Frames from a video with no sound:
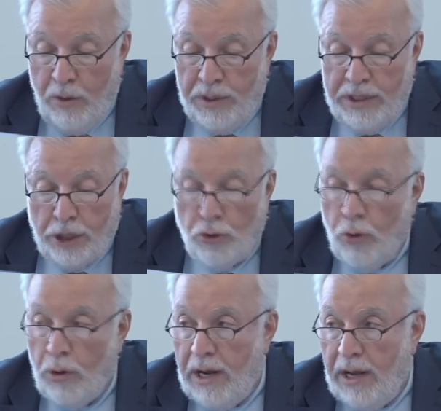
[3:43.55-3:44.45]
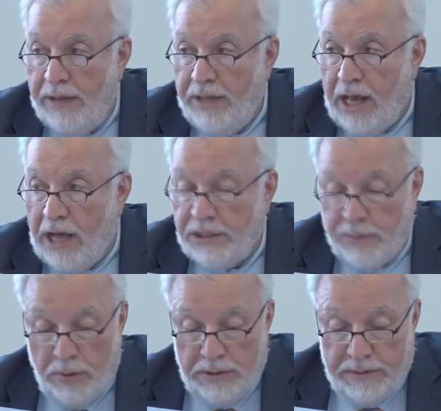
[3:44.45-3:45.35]
with the Torah and the
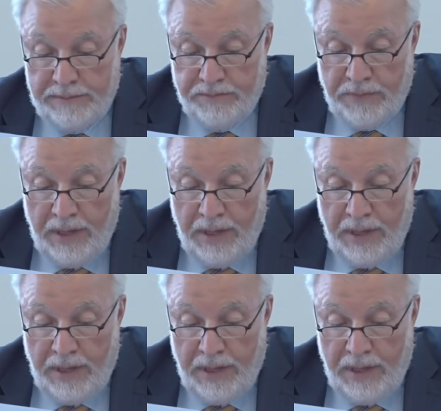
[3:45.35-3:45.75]
Gospels,